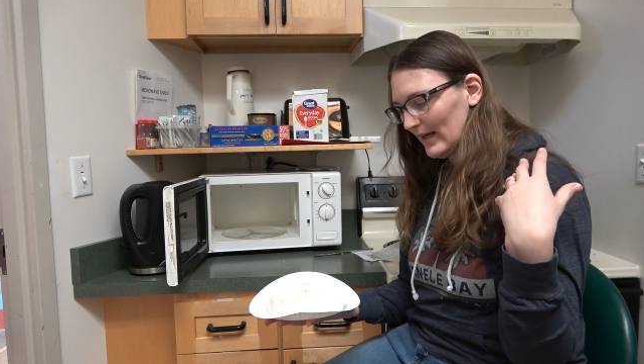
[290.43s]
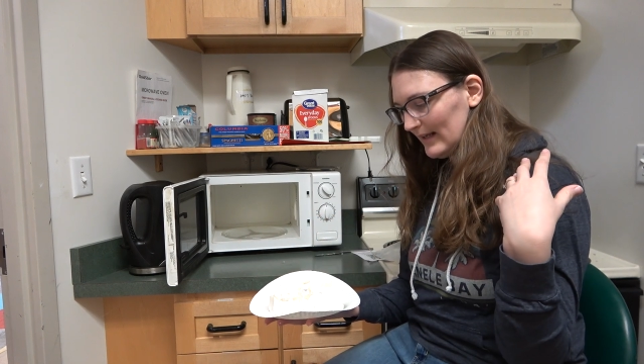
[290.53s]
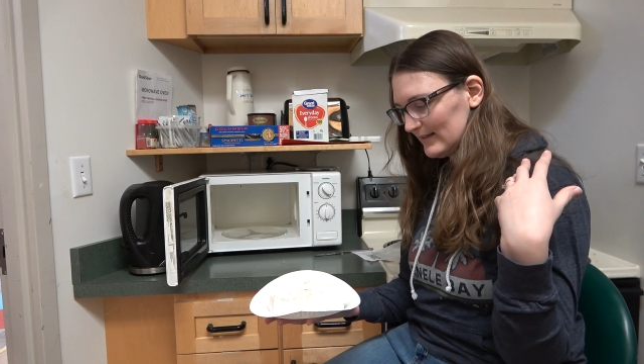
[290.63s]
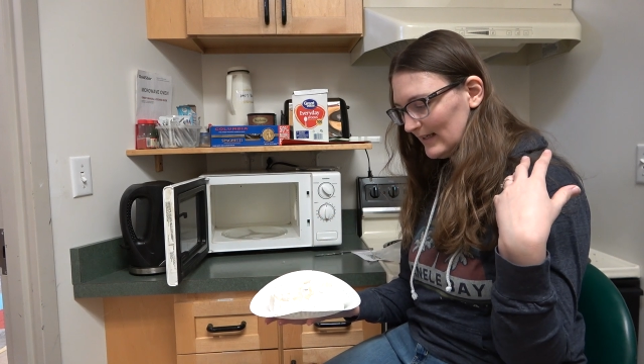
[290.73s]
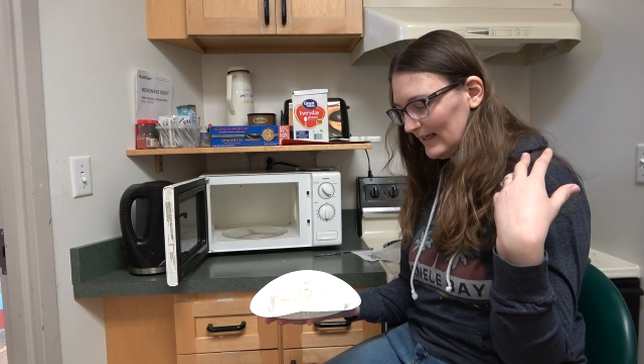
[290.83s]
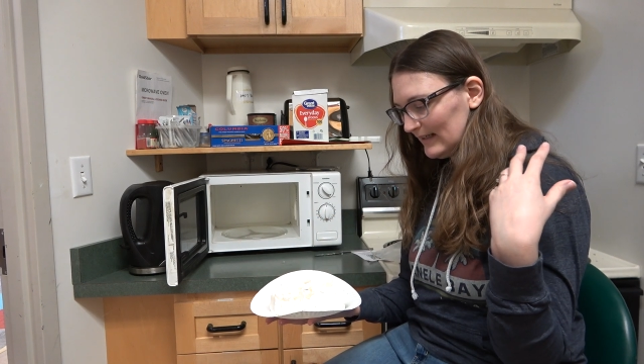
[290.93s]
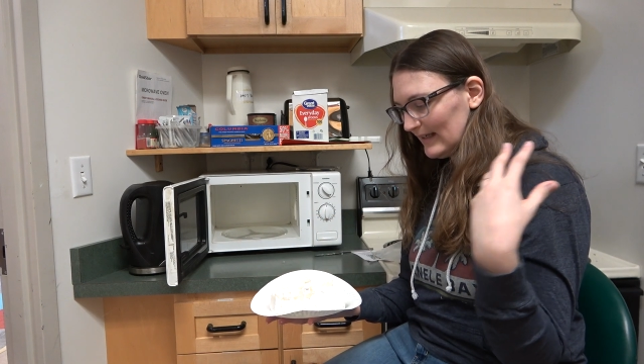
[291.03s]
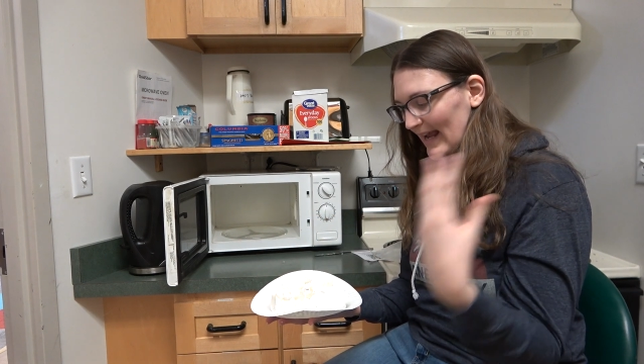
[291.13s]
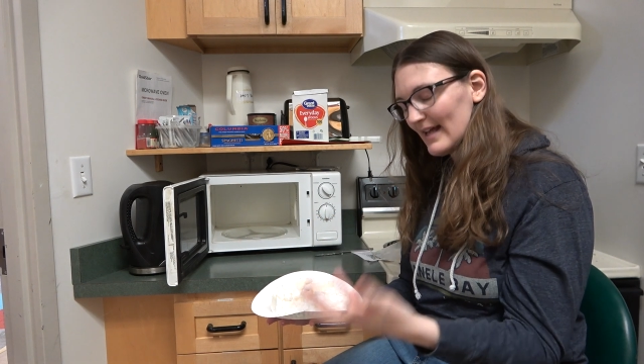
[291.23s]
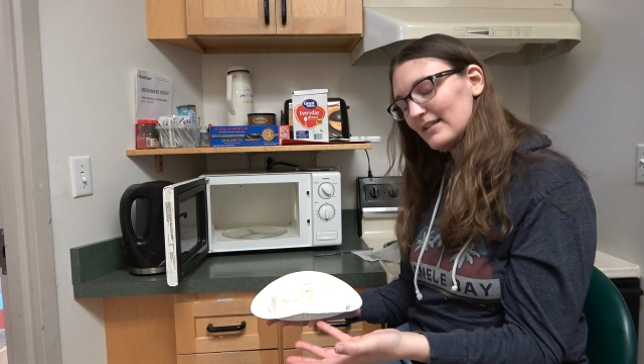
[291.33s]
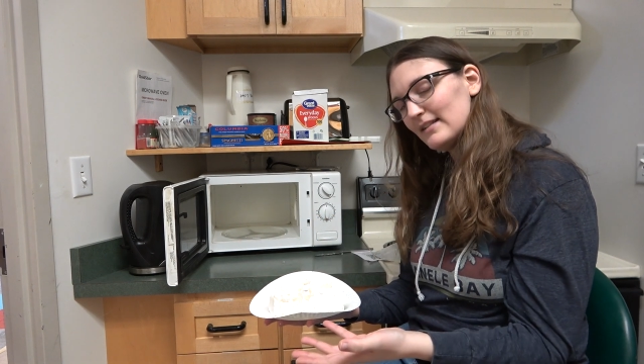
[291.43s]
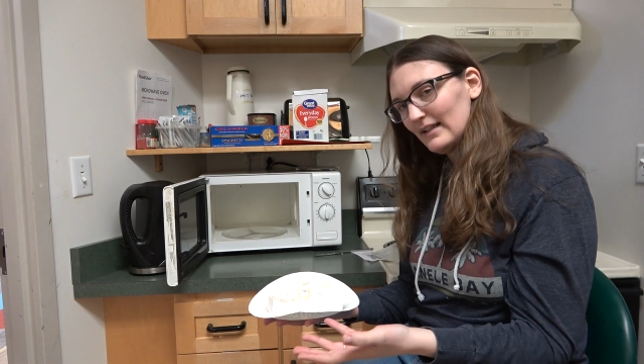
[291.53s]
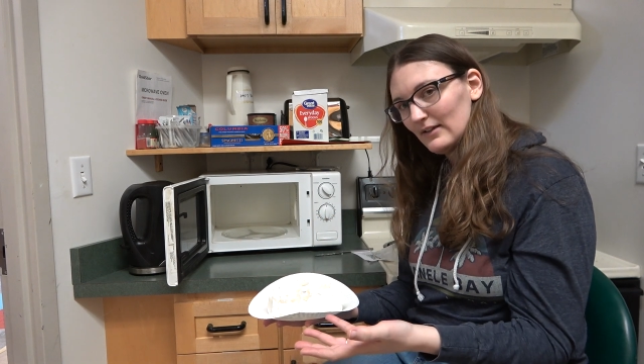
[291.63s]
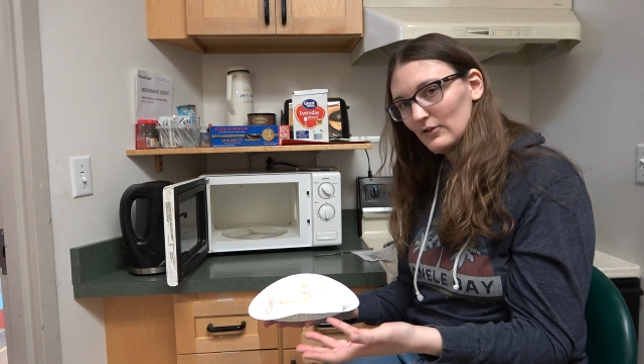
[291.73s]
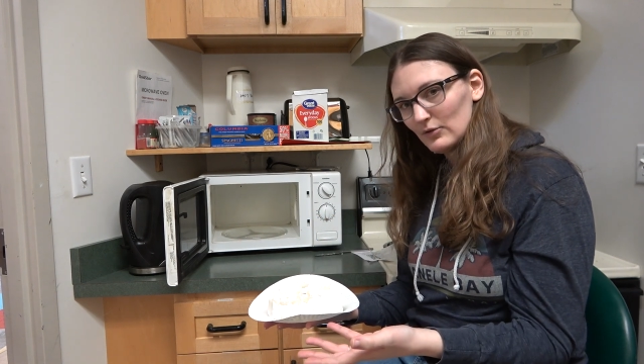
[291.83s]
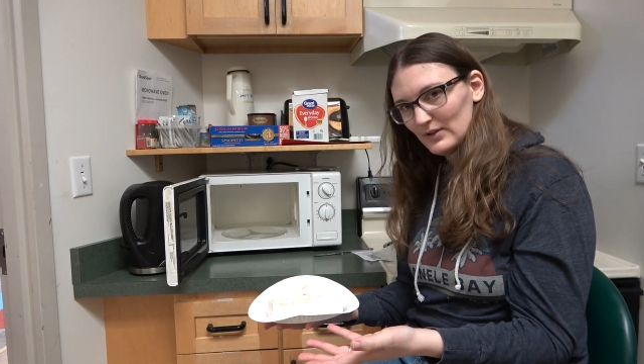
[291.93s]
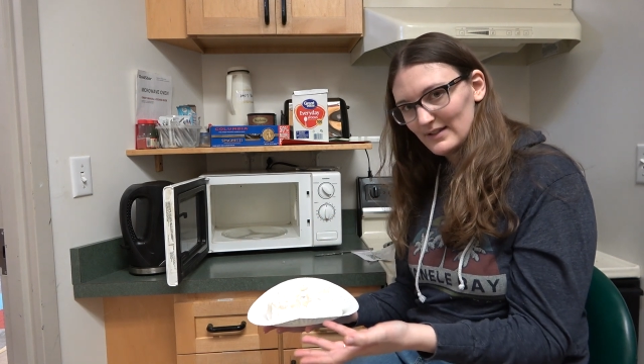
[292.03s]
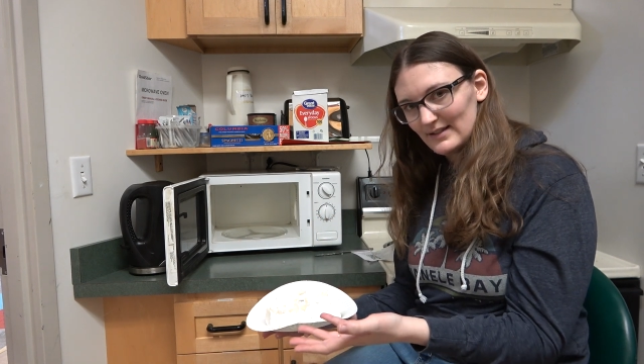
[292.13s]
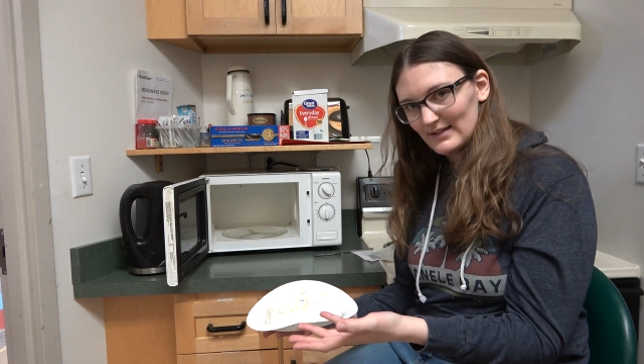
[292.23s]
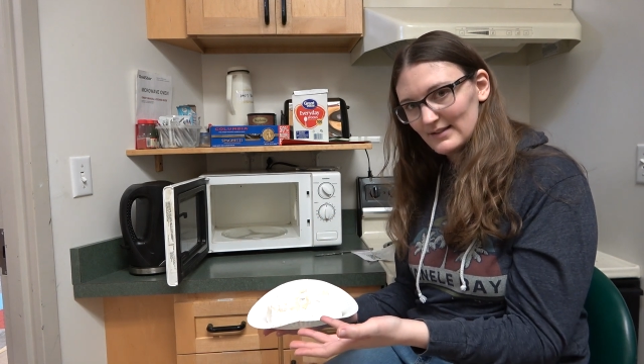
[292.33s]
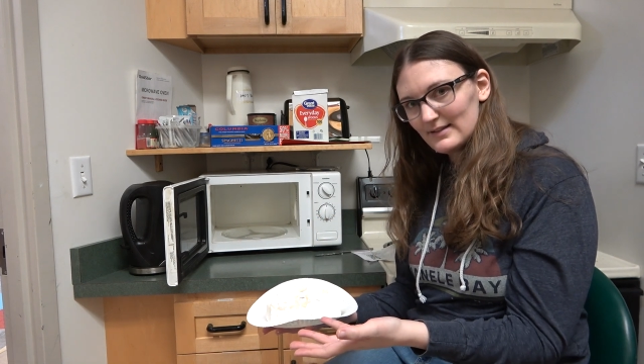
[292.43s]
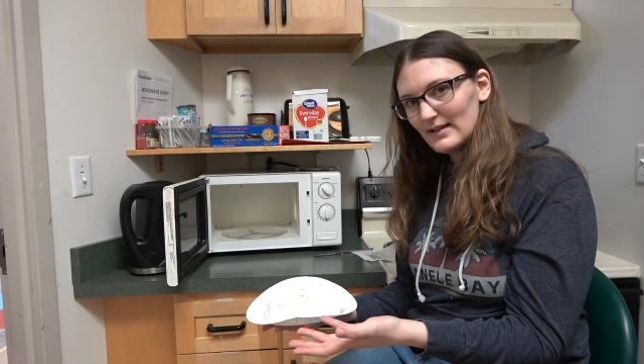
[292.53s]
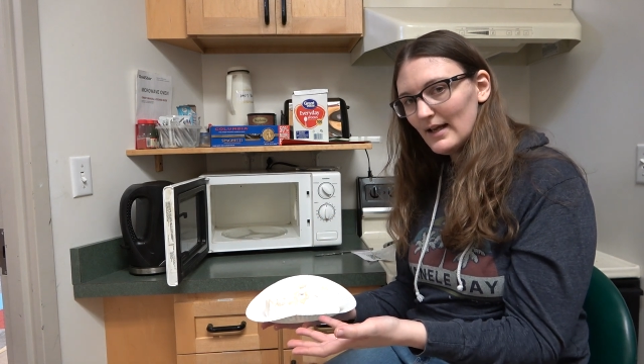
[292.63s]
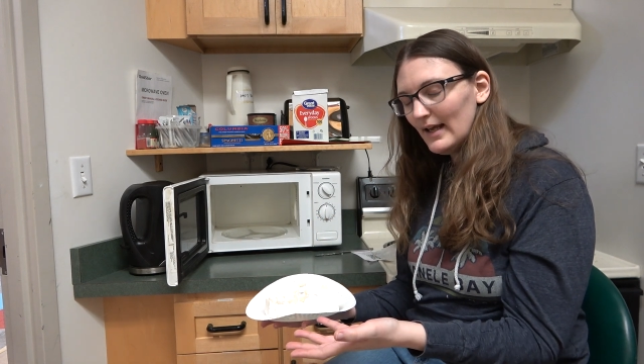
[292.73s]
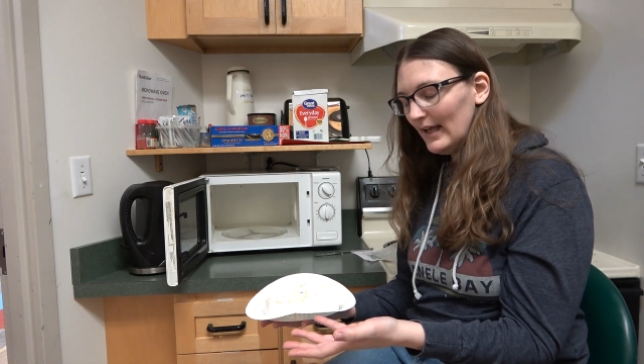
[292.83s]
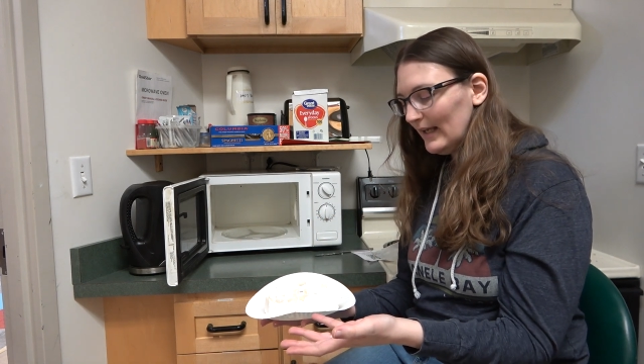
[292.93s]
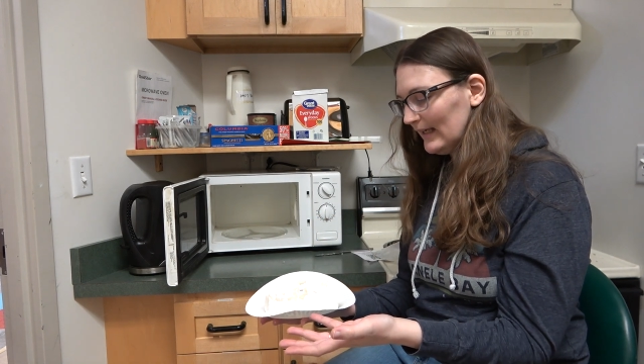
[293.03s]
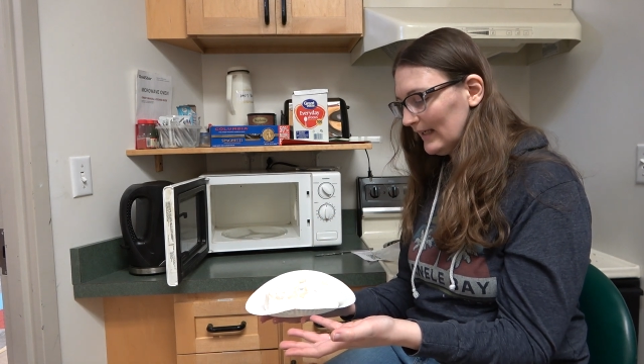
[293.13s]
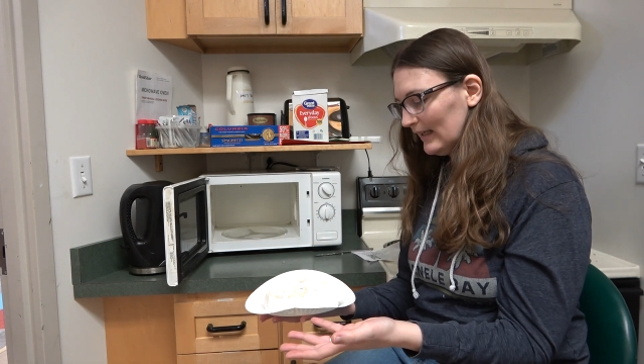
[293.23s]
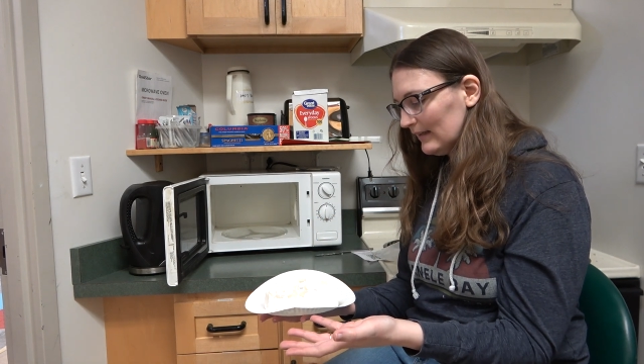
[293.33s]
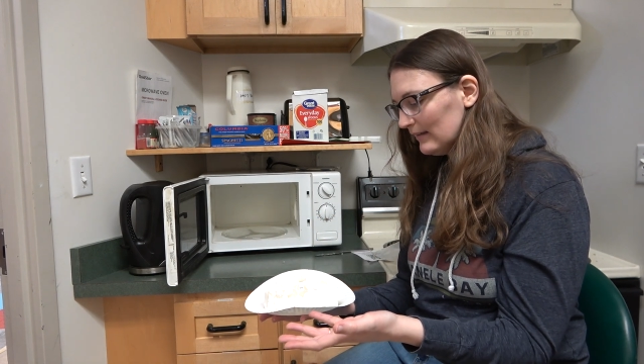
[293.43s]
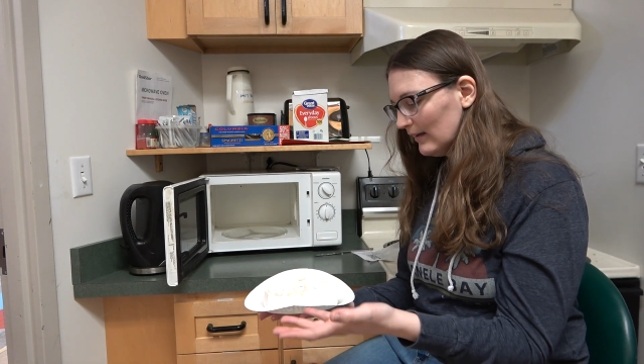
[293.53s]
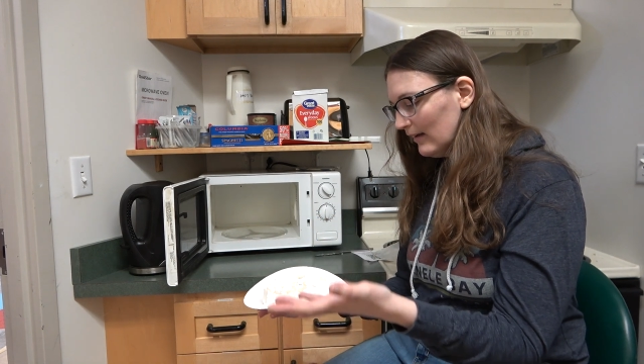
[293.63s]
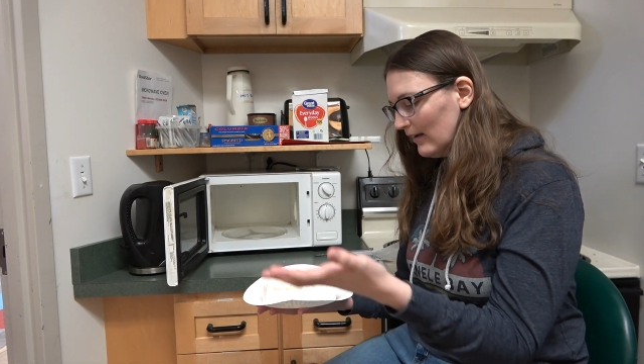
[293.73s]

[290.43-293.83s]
as a gas increases in